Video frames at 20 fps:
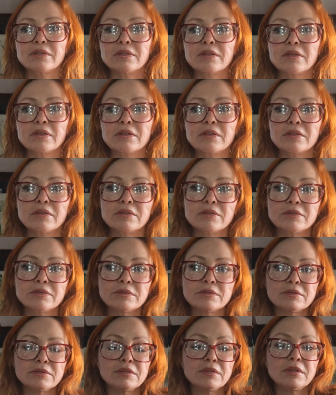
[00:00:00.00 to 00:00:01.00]

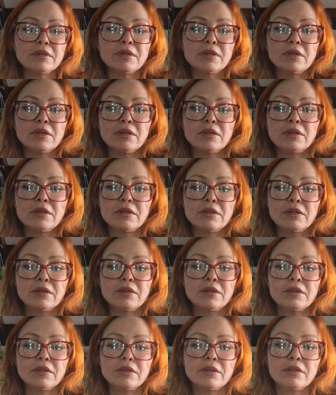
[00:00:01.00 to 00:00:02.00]
Nothing is said.